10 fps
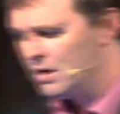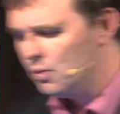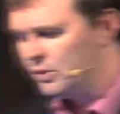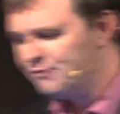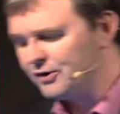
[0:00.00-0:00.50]

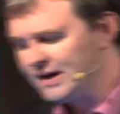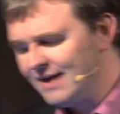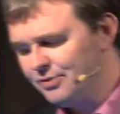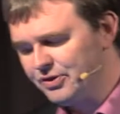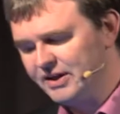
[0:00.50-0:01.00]
We
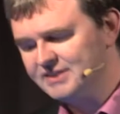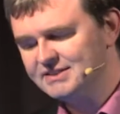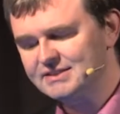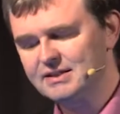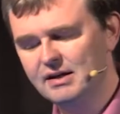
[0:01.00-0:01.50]
forget
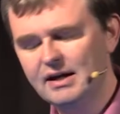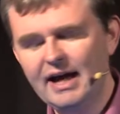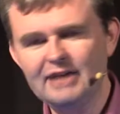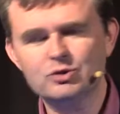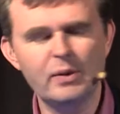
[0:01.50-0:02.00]
this
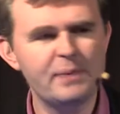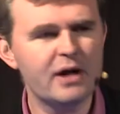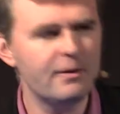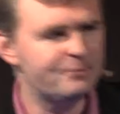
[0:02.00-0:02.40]
as we become